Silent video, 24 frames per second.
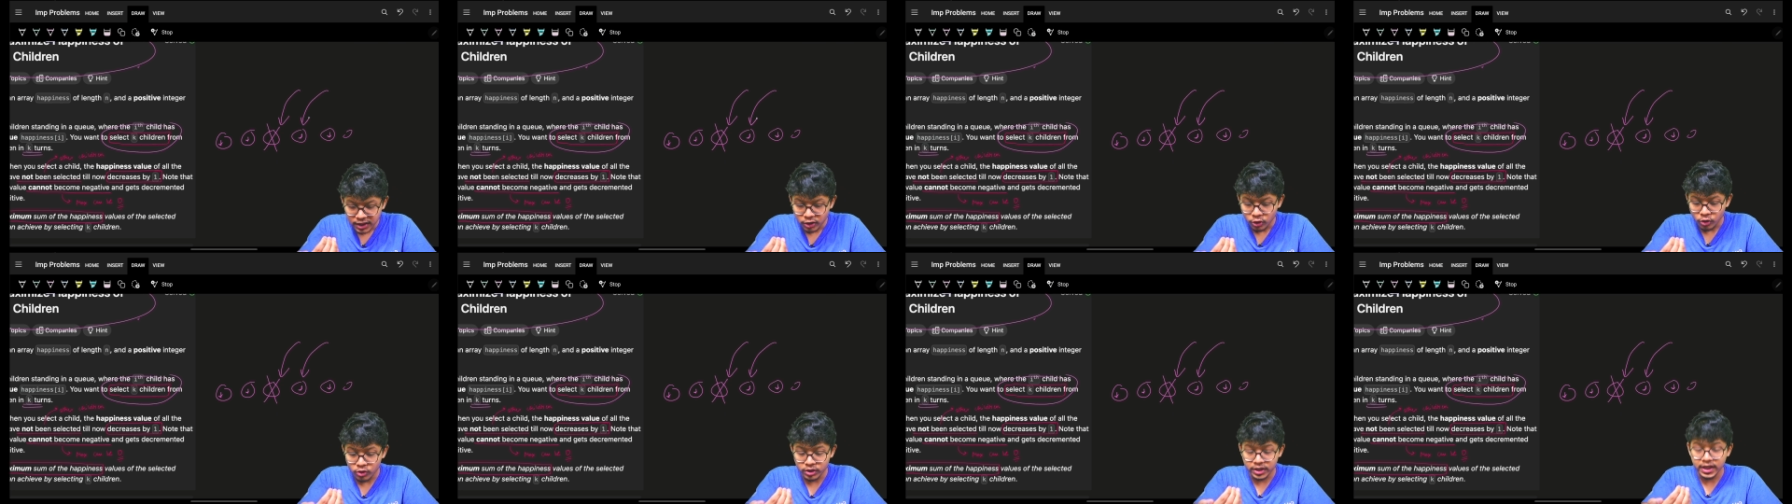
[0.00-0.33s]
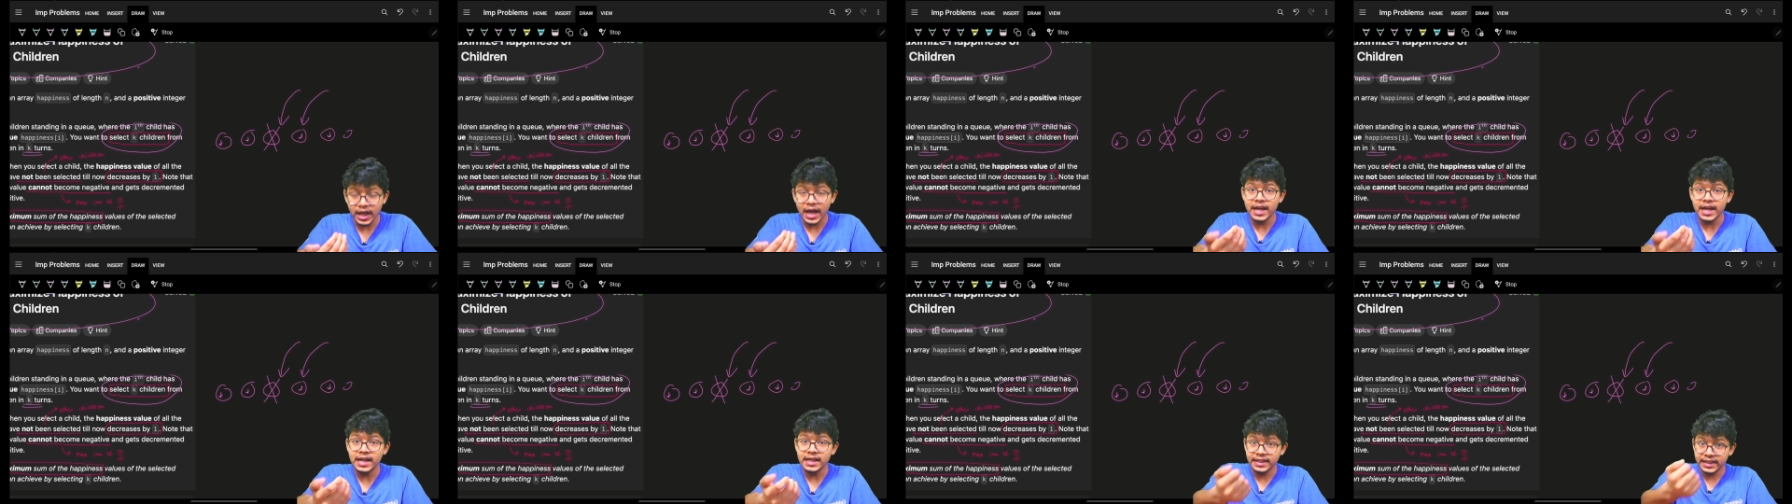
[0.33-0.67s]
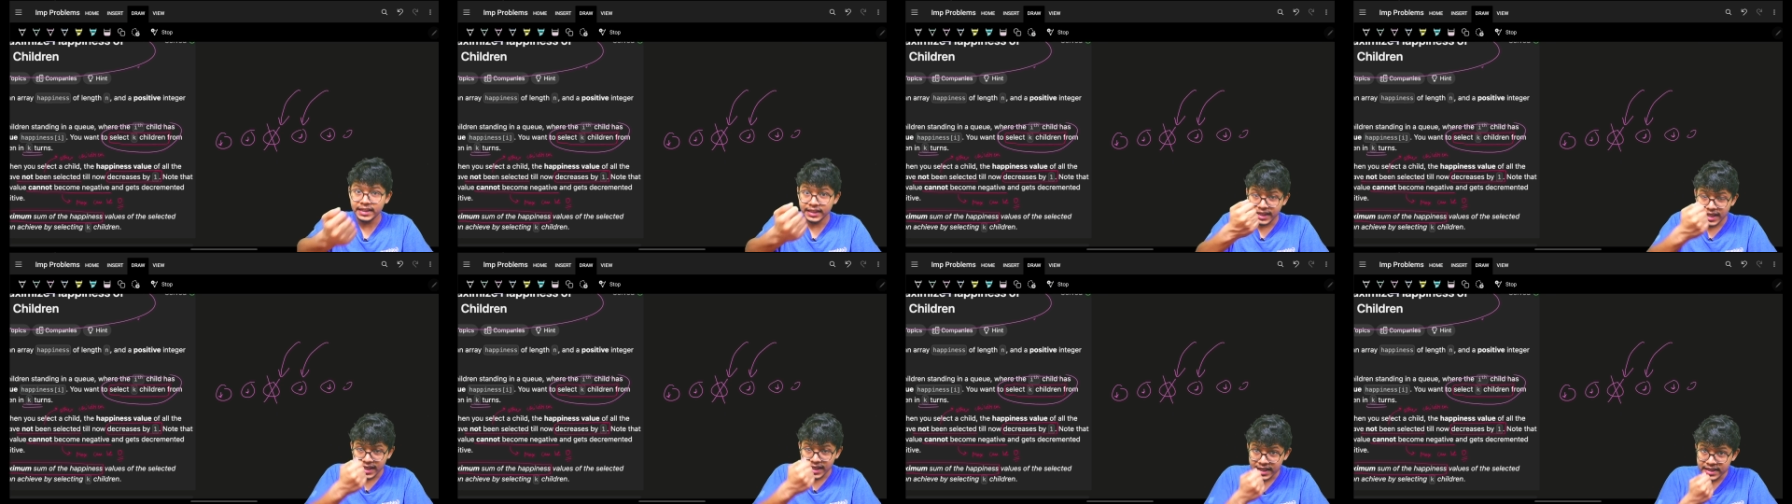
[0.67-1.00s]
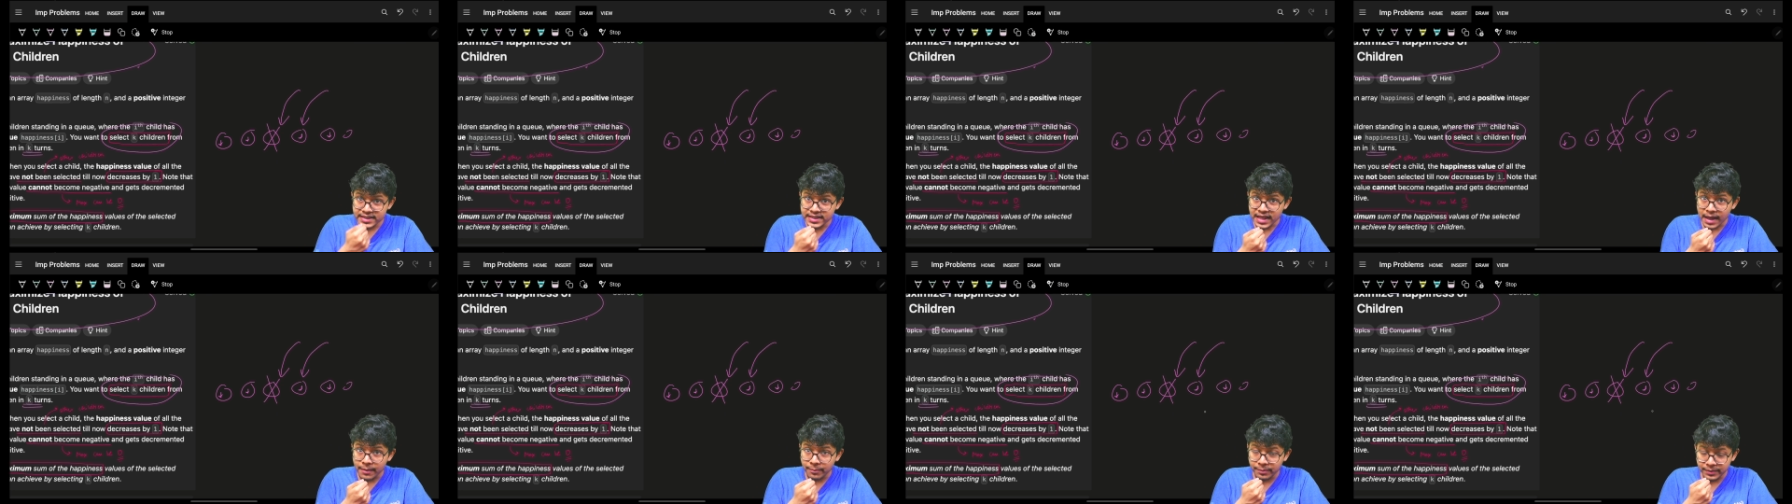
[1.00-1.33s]
Okay, I'll take
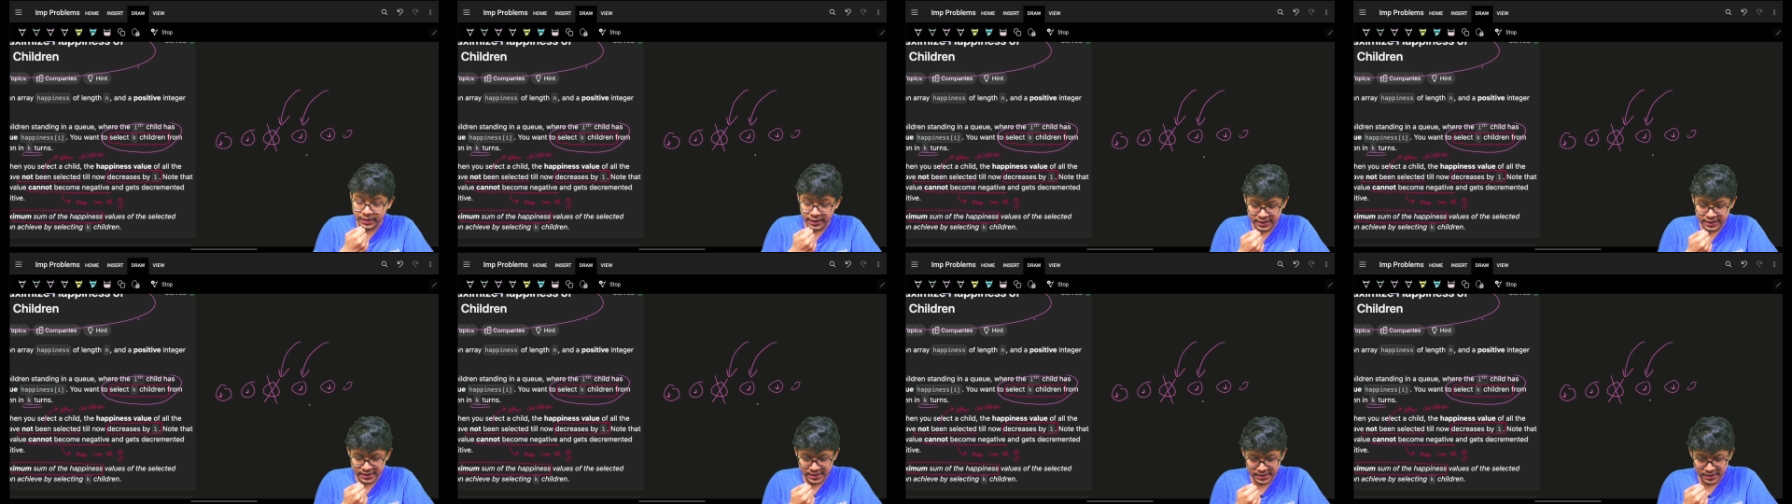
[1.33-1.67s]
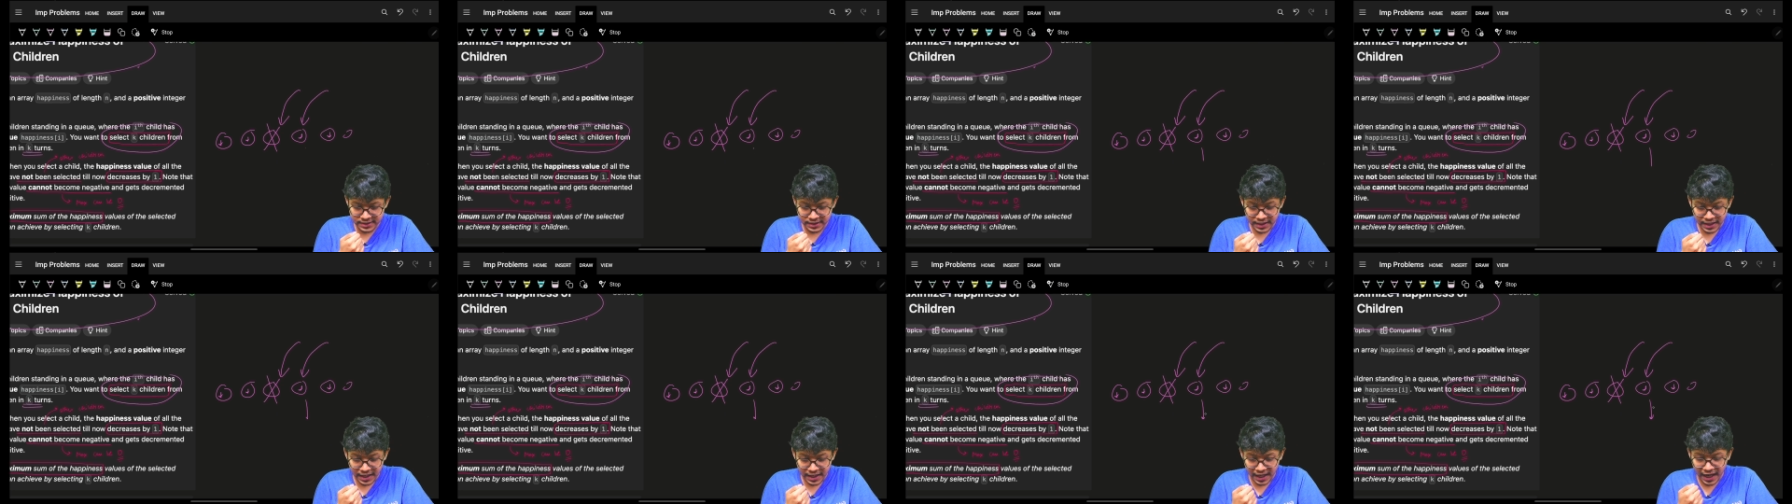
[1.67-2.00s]
his happiness,